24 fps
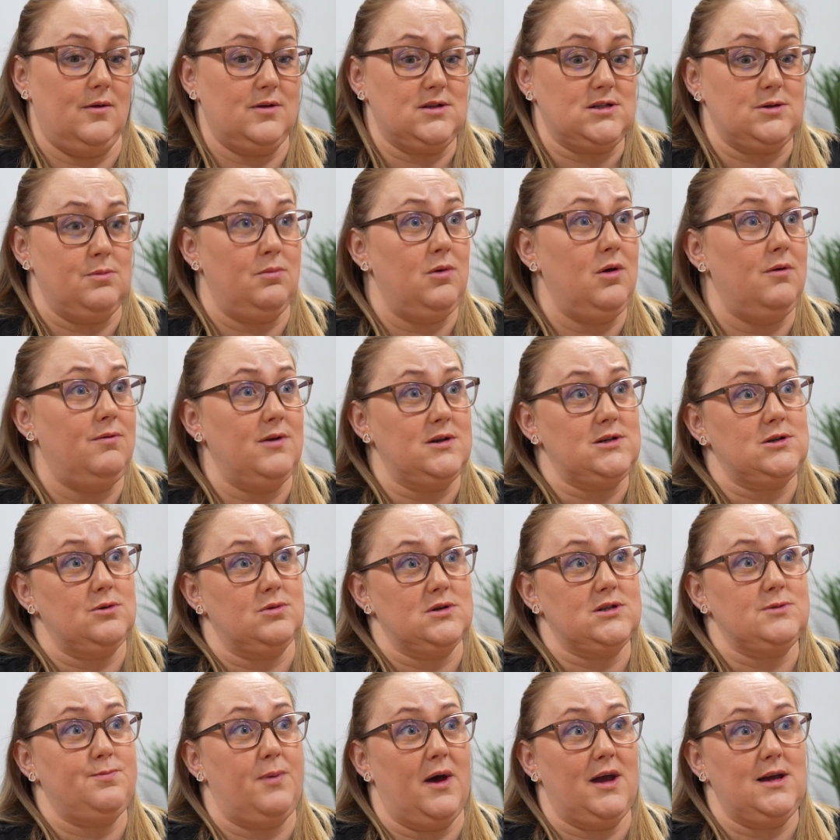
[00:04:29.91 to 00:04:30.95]
to move into
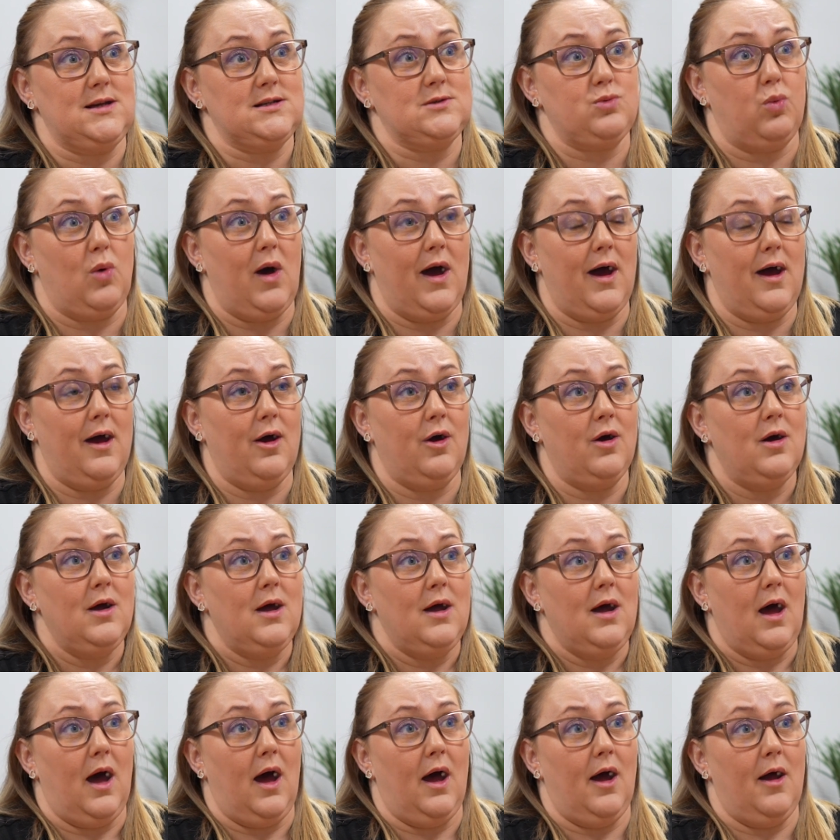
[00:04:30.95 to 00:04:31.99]
a space where
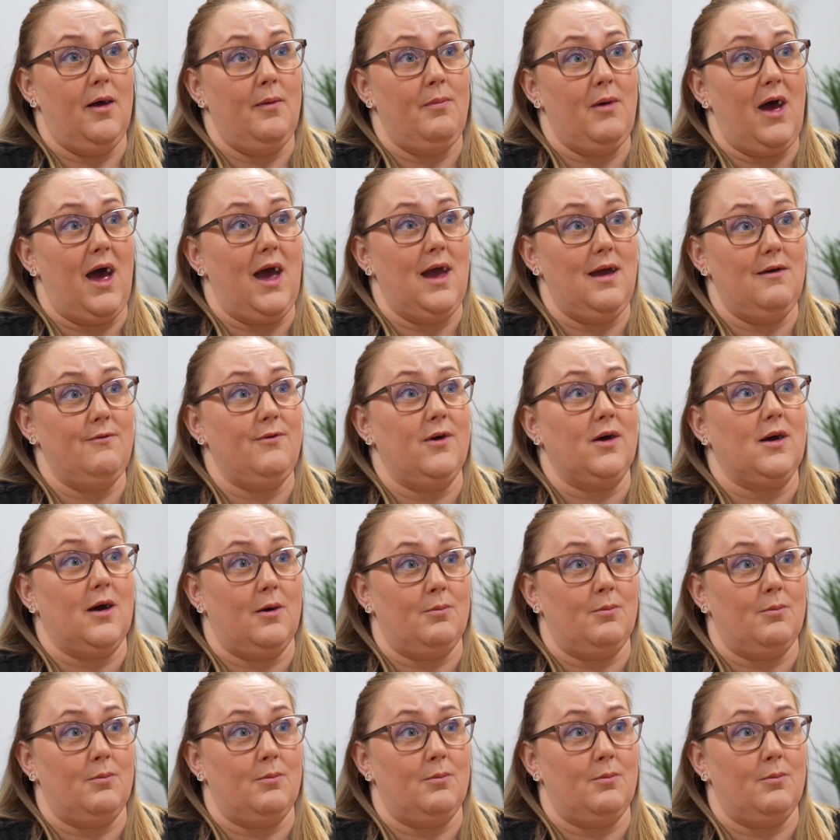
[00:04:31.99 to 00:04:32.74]
AVer